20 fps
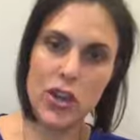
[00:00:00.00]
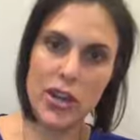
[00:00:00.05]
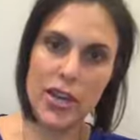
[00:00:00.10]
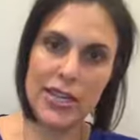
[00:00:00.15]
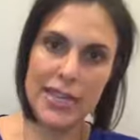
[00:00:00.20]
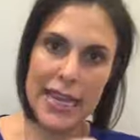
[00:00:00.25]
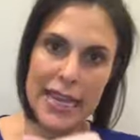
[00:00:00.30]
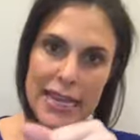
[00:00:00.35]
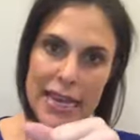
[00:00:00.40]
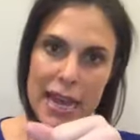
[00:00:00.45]

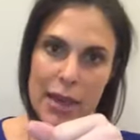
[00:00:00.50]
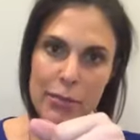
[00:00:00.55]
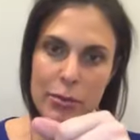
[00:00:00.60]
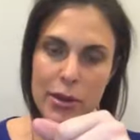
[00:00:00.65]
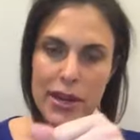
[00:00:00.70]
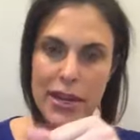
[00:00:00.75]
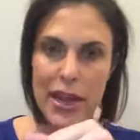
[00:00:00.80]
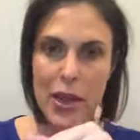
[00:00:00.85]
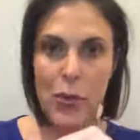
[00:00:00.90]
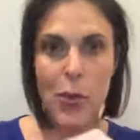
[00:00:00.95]
trying to take a nap
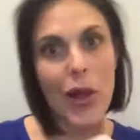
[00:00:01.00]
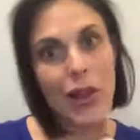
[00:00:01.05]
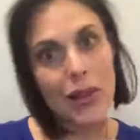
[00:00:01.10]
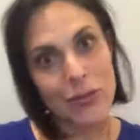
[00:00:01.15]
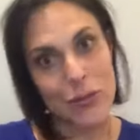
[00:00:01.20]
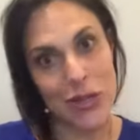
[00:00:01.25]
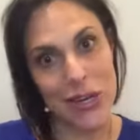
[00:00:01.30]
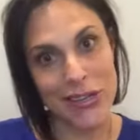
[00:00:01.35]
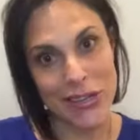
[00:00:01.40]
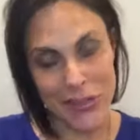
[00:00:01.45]
right now while
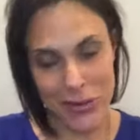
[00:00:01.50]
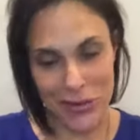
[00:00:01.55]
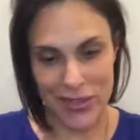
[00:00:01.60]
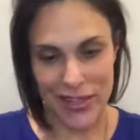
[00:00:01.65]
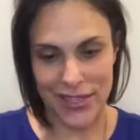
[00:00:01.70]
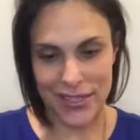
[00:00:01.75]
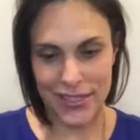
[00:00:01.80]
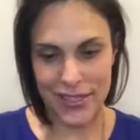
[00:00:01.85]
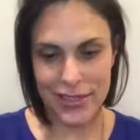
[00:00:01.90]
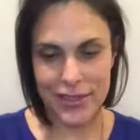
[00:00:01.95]
I'm trying to do
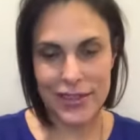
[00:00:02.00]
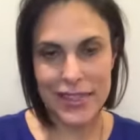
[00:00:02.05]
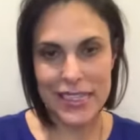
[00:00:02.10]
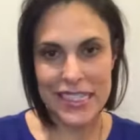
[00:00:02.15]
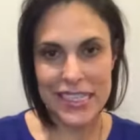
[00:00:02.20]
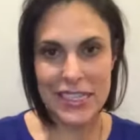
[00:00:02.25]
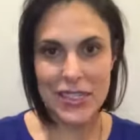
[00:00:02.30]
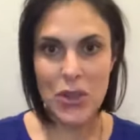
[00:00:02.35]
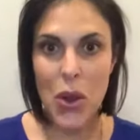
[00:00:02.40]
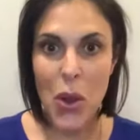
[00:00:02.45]
this.
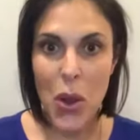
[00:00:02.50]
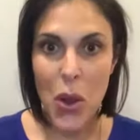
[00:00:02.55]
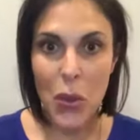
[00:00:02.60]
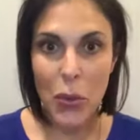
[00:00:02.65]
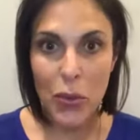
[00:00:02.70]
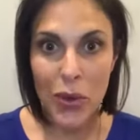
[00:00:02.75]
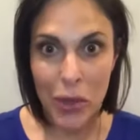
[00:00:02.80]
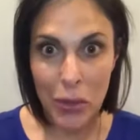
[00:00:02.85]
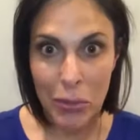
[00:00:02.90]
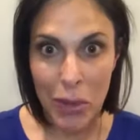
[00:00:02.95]
This is
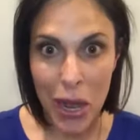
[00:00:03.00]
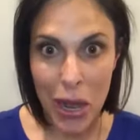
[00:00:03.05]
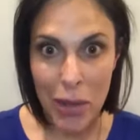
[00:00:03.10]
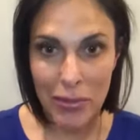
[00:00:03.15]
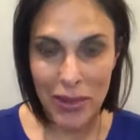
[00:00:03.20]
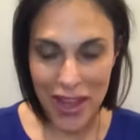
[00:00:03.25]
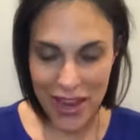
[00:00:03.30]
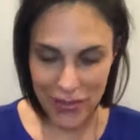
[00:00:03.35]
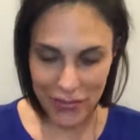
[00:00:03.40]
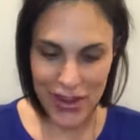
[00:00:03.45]
real
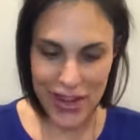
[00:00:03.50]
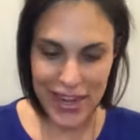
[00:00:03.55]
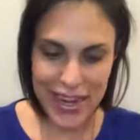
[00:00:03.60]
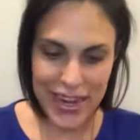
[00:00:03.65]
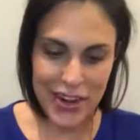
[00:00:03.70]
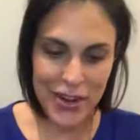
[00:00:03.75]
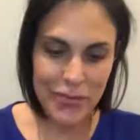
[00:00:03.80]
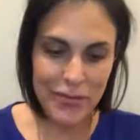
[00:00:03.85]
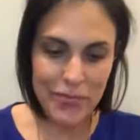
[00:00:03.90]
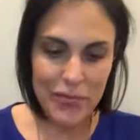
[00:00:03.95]
mom life right
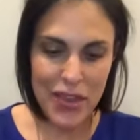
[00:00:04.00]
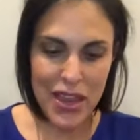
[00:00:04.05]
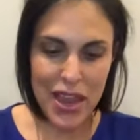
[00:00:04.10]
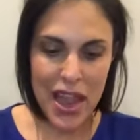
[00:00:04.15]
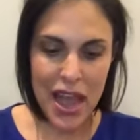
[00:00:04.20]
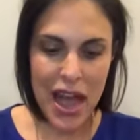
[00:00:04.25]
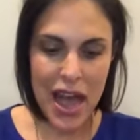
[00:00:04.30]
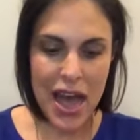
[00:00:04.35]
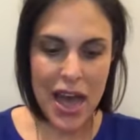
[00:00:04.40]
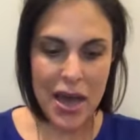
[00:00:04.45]
here.
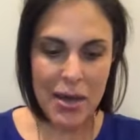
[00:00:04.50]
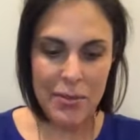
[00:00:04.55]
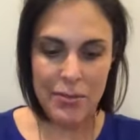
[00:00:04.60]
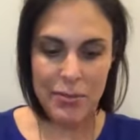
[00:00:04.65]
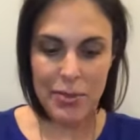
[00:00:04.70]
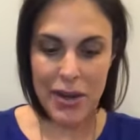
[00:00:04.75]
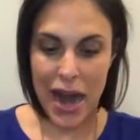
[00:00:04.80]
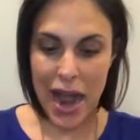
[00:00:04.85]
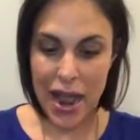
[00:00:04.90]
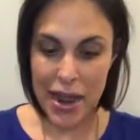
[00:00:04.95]

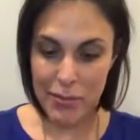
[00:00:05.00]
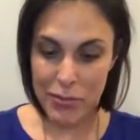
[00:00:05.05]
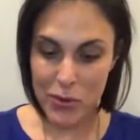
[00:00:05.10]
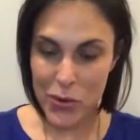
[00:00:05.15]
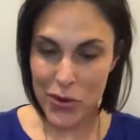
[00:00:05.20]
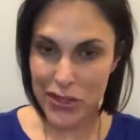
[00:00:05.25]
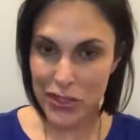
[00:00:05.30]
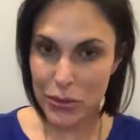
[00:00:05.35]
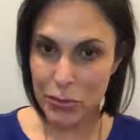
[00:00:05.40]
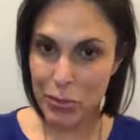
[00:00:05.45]
But I'm
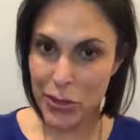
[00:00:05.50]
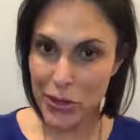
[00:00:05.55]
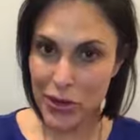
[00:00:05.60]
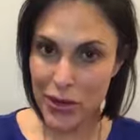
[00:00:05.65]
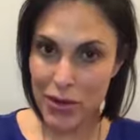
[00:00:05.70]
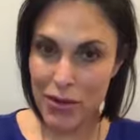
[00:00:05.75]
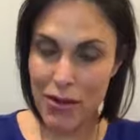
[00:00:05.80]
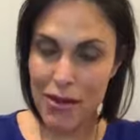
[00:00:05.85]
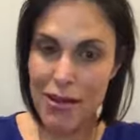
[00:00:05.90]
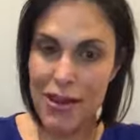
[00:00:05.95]
going to put
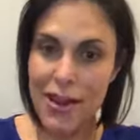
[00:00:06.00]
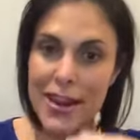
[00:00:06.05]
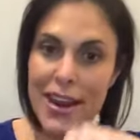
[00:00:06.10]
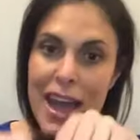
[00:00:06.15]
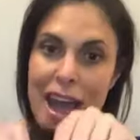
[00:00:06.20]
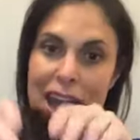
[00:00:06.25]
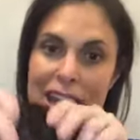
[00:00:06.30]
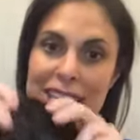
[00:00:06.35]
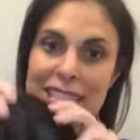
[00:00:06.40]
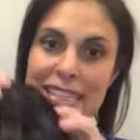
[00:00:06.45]
her on.
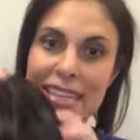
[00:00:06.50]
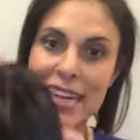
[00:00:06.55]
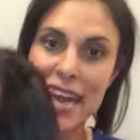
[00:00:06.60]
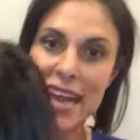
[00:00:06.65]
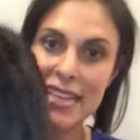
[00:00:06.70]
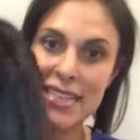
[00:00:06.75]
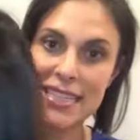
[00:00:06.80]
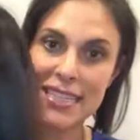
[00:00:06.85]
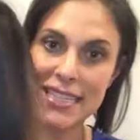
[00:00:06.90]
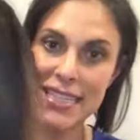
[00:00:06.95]
I did
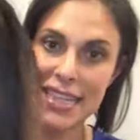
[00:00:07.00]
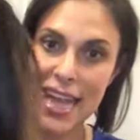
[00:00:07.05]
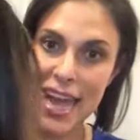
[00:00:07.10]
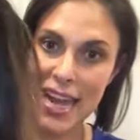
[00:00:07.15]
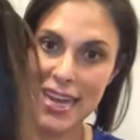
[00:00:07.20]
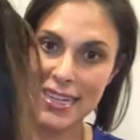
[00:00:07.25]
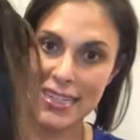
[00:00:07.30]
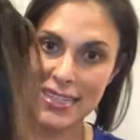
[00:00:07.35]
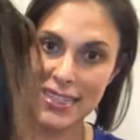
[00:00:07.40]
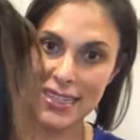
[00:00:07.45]
a
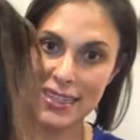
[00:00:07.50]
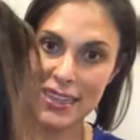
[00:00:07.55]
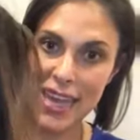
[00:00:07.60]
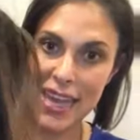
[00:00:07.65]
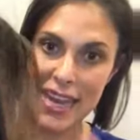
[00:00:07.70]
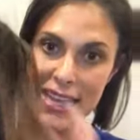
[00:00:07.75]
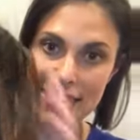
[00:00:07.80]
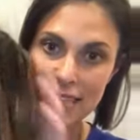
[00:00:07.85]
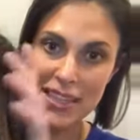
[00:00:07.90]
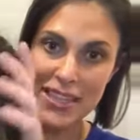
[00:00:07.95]
slight,
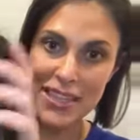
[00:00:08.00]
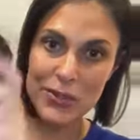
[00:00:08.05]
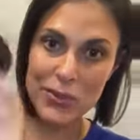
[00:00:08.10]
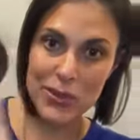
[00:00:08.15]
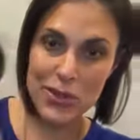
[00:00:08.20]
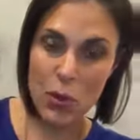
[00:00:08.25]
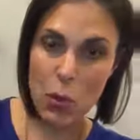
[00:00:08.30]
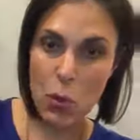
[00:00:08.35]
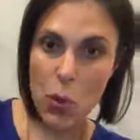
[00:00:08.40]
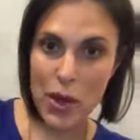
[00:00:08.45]
like I said, this
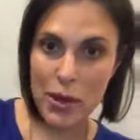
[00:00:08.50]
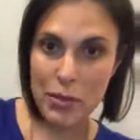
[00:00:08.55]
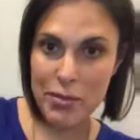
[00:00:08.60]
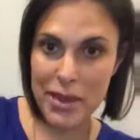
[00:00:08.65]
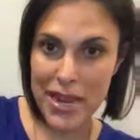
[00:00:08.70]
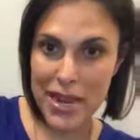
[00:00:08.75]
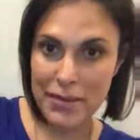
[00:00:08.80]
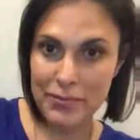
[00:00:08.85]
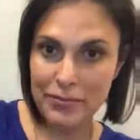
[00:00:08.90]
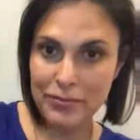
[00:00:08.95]
was a
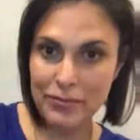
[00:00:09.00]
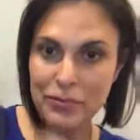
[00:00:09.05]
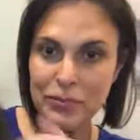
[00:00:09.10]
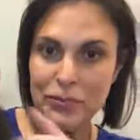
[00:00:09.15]
1B.